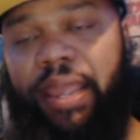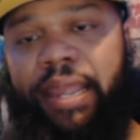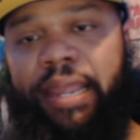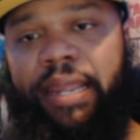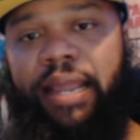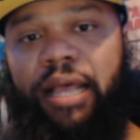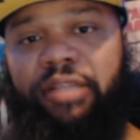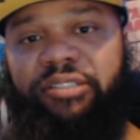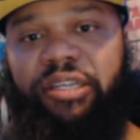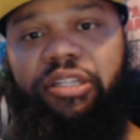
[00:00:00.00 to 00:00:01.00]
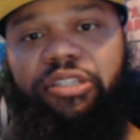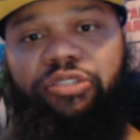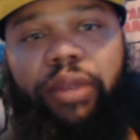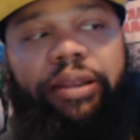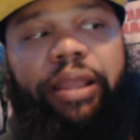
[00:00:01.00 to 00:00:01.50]
And I'll tell you this
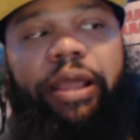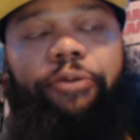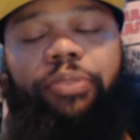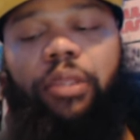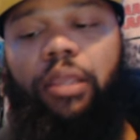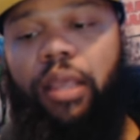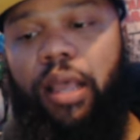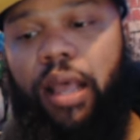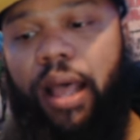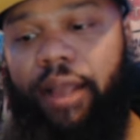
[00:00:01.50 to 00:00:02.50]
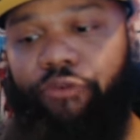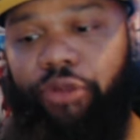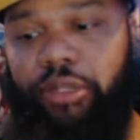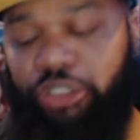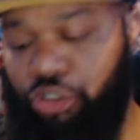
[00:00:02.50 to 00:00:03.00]
right now. I
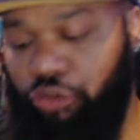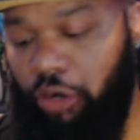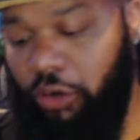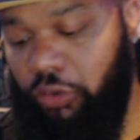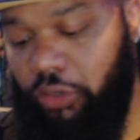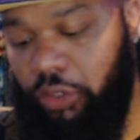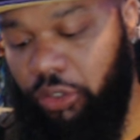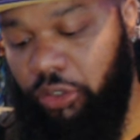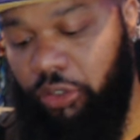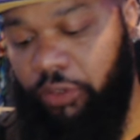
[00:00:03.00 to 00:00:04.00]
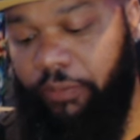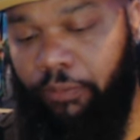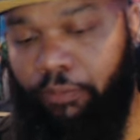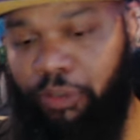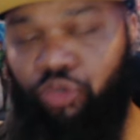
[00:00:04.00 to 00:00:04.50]
really struggled
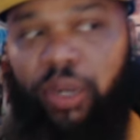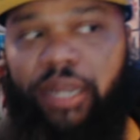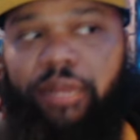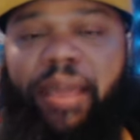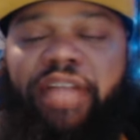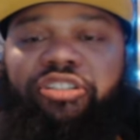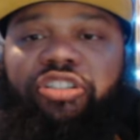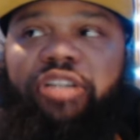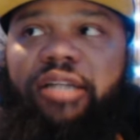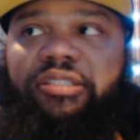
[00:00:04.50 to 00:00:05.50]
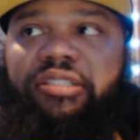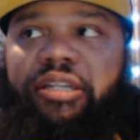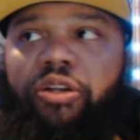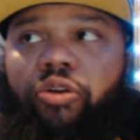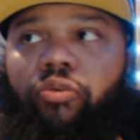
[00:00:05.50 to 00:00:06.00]
between Magic
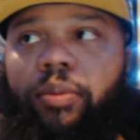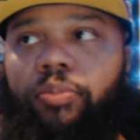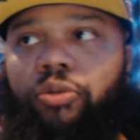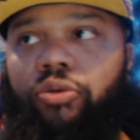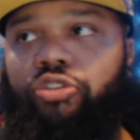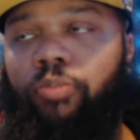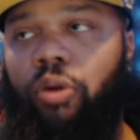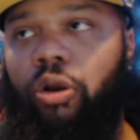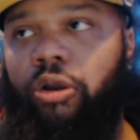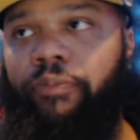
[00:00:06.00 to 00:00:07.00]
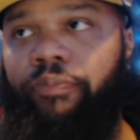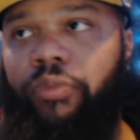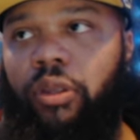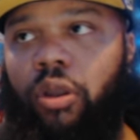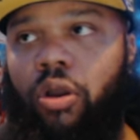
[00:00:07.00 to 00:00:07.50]
Johnson and Kareem Abdul-Jabbar
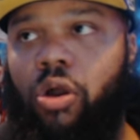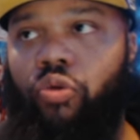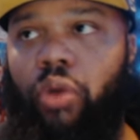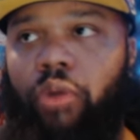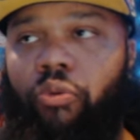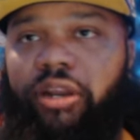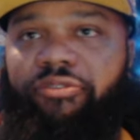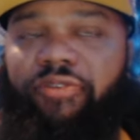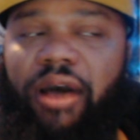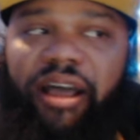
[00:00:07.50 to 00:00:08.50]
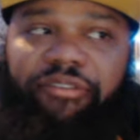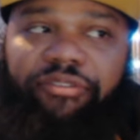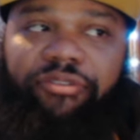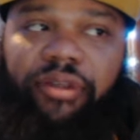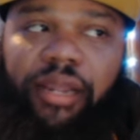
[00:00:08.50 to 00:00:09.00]
on who I wanted
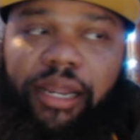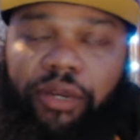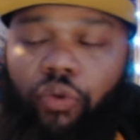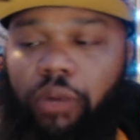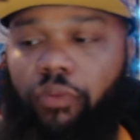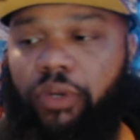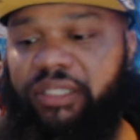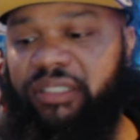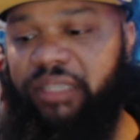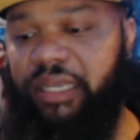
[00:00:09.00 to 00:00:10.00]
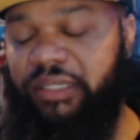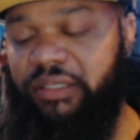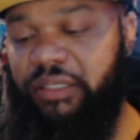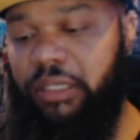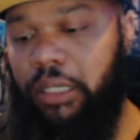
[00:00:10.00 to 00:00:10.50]
5 and who I wanted 6.